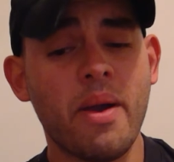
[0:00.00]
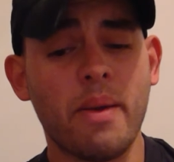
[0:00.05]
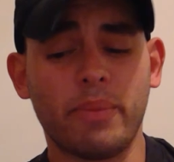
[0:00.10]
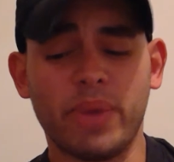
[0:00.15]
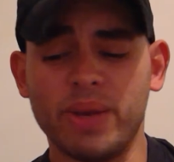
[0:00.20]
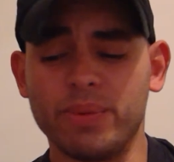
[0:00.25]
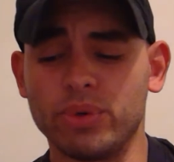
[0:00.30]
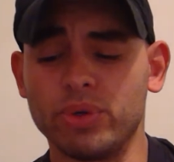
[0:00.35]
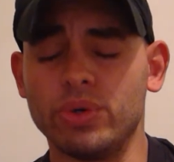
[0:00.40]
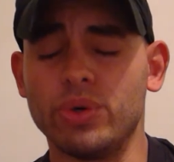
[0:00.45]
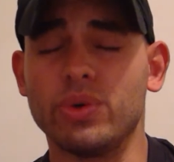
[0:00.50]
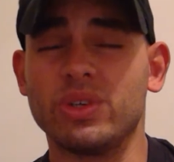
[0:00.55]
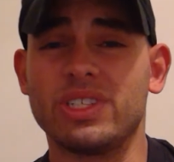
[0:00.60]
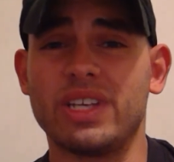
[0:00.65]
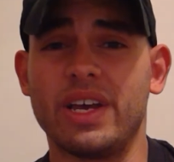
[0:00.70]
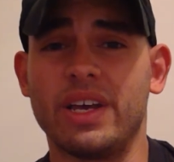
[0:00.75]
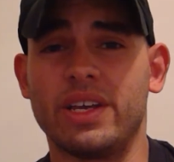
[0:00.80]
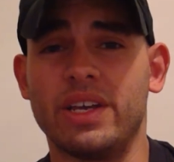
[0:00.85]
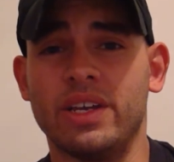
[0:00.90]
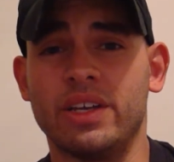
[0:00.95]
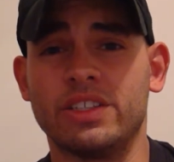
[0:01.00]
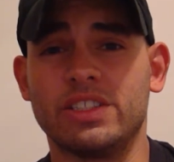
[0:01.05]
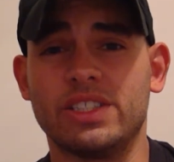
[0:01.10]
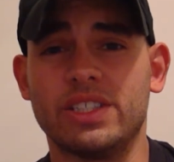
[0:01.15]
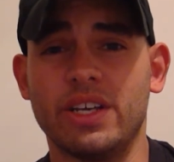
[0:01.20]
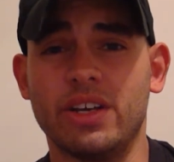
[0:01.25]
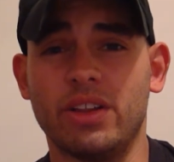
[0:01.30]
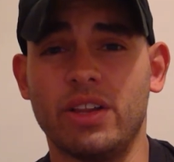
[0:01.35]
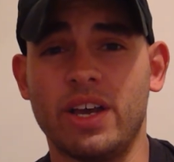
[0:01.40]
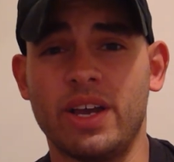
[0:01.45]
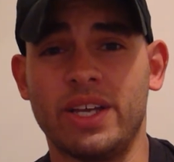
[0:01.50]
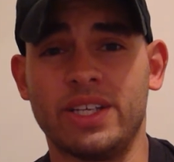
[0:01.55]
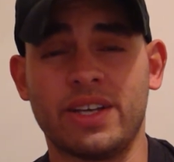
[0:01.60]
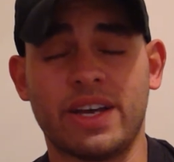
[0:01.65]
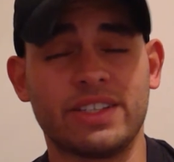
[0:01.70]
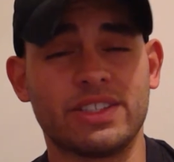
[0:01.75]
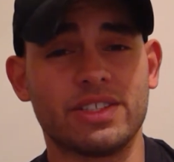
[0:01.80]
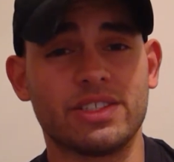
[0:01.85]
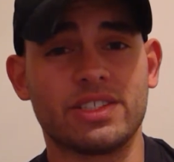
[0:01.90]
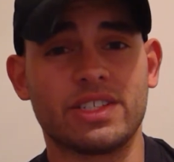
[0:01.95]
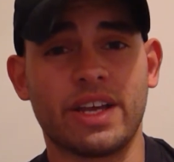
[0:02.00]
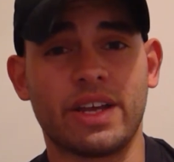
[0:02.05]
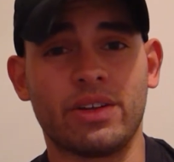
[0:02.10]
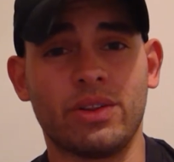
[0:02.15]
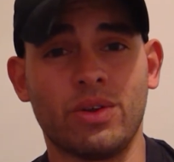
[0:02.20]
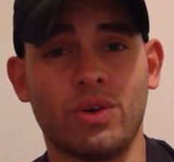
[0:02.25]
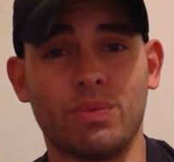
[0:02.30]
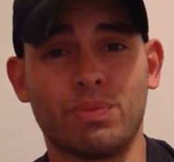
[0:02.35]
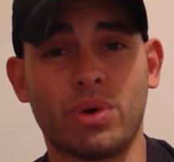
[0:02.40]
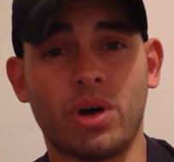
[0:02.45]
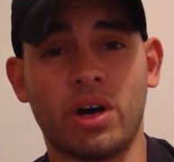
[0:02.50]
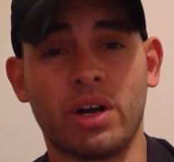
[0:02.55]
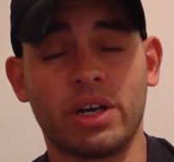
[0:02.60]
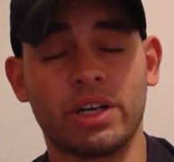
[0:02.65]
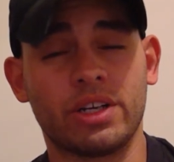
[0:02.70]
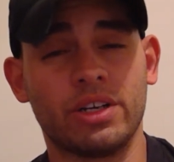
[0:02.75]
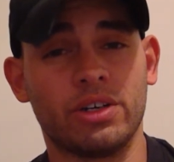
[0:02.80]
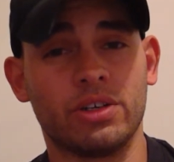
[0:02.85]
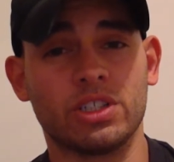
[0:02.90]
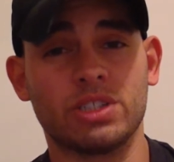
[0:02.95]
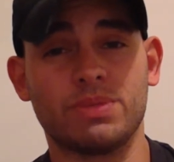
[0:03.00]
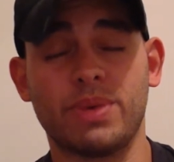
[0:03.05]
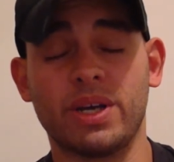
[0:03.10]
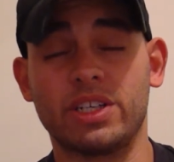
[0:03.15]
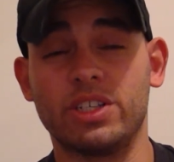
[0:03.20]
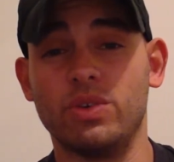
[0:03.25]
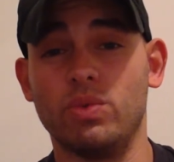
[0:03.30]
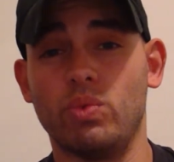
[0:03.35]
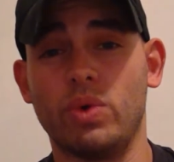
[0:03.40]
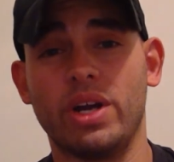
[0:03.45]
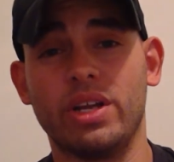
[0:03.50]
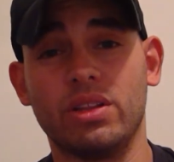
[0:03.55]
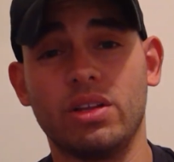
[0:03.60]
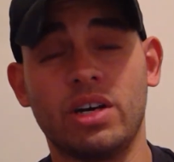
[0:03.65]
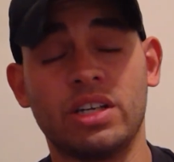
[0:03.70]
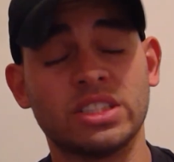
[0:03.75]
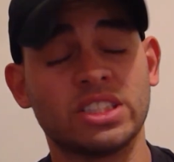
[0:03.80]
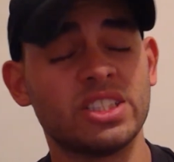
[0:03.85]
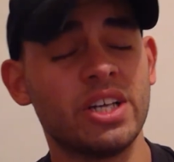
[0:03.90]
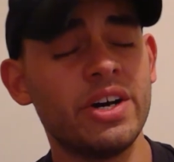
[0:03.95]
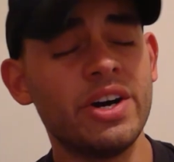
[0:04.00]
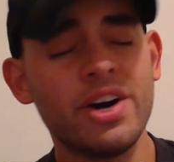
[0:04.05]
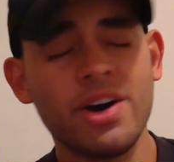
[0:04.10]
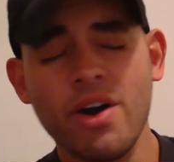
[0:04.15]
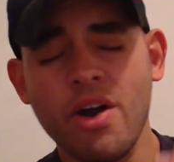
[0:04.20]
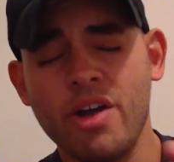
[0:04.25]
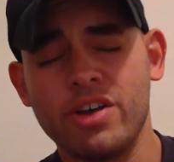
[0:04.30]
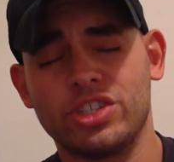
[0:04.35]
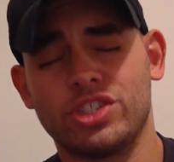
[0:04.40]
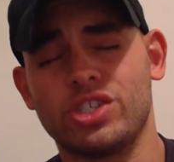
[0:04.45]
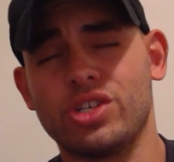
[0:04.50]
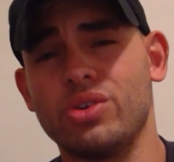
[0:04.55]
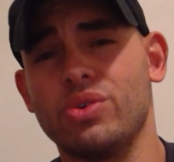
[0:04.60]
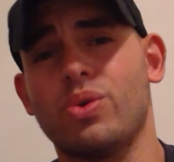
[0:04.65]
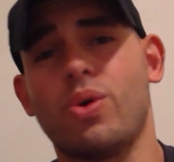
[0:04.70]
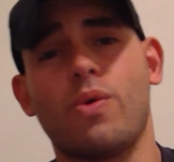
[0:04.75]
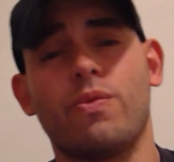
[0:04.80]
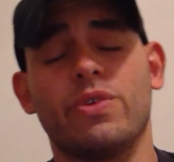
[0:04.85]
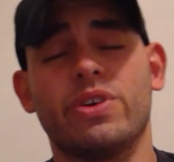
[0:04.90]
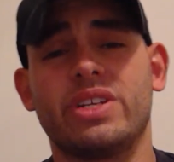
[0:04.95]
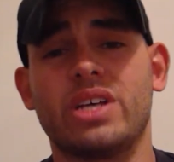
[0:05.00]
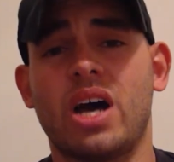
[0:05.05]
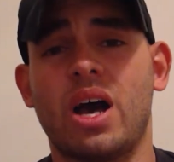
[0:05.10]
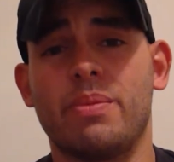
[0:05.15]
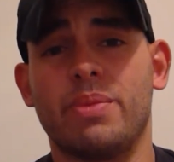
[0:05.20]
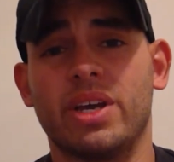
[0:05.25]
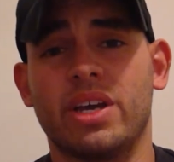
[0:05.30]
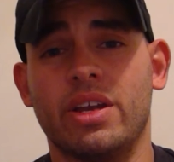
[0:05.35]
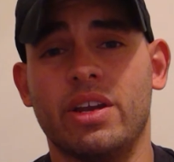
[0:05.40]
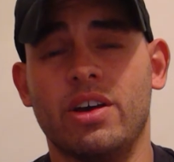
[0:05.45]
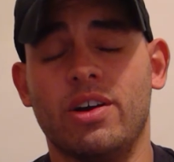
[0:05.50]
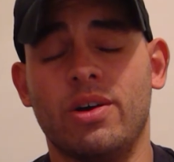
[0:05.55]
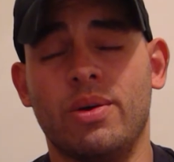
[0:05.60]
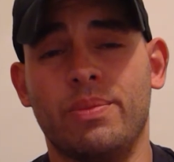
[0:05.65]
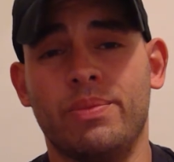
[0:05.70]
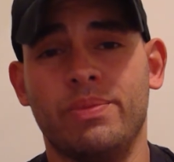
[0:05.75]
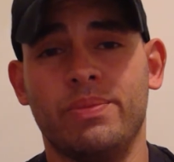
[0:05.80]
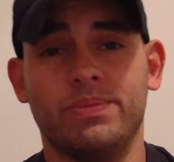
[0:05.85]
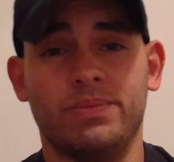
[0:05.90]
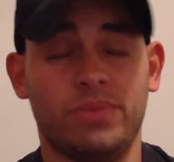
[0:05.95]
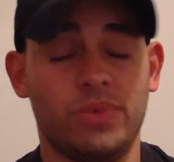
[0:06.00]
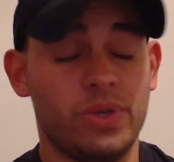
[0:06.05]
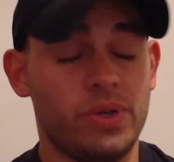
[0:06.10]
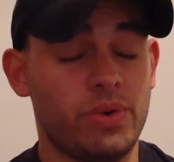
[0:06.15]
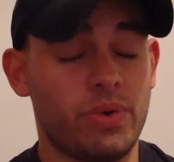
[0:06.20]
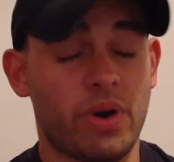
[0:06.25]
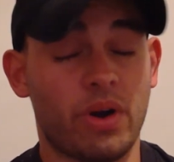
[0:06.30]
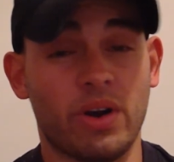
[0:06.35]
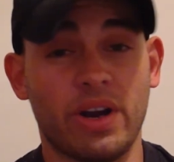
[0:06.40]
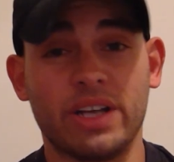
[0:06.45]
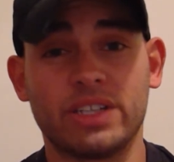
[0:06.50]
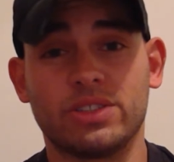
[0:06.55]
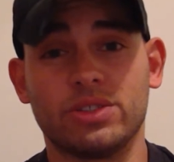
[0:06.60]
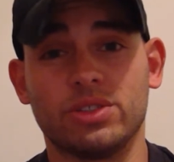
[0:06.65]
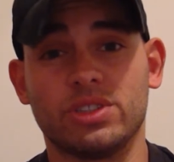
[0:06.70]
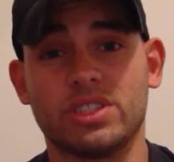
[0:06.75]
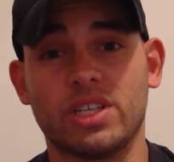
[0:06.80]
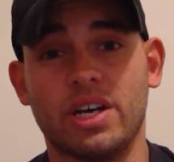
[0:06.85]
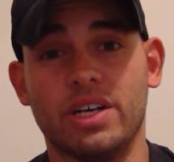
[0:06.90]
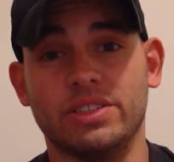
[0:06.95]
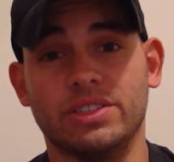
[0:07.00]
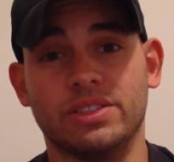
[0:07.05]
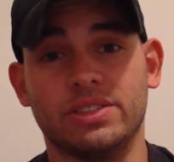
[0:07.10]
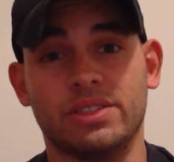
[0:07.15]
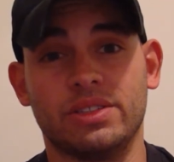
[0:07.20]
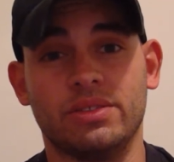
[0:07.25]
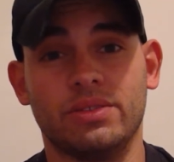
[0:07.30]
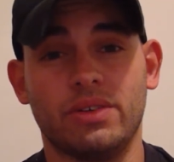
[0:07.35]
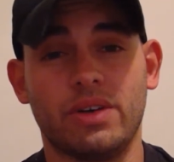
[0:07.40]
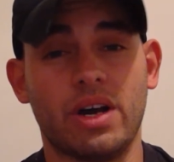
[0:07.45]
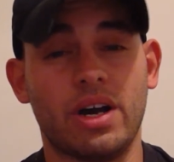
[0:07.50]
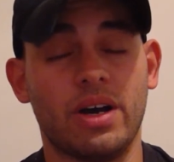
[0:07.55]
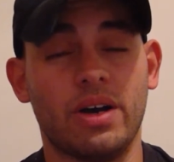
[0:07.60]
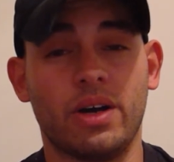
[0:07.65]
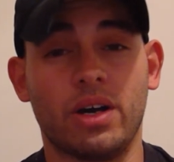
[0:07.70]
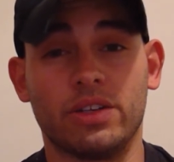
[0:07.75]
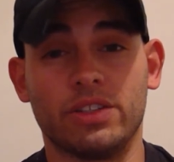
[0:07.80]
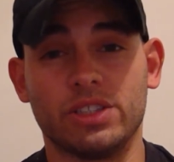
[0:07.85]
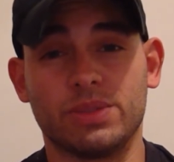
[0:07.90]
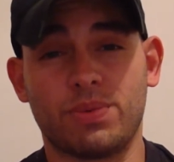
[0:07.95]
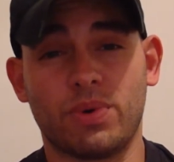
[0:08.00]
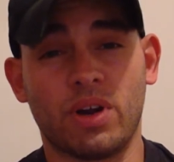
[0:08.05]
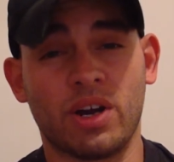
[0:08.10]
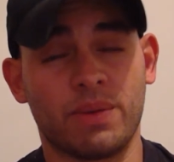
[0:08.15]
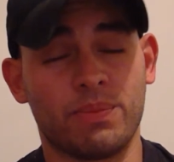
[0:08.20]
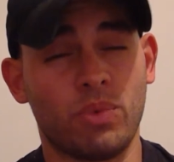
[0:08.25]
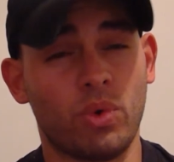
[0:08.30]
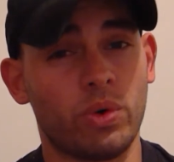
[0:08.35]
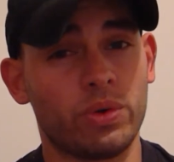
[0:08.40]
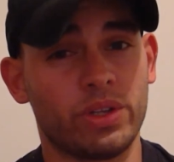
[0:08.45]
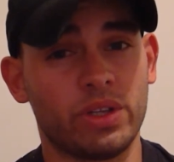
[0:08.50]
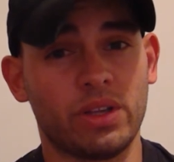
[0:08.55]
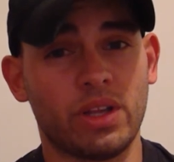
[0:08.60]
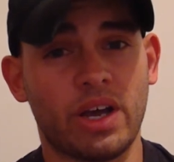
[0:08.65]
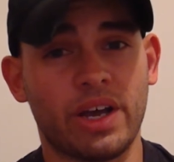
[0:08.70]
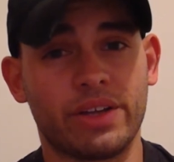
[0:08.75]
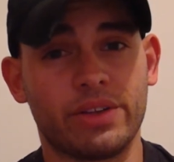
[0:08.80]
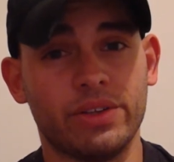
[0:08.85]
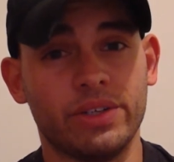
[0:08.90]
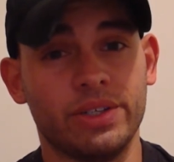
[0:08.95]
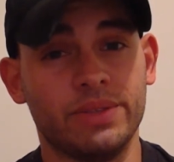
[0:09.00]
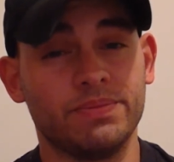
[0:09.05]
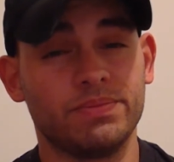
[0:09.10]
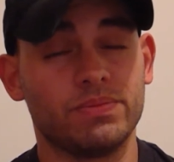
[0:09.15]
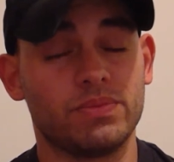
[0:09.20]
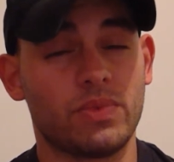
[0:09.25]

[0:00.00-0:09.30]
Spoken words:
People who are taking CLA as a standalone product and are expecting weight loss, sure, over time it can help. You are exercising on this product more than likely.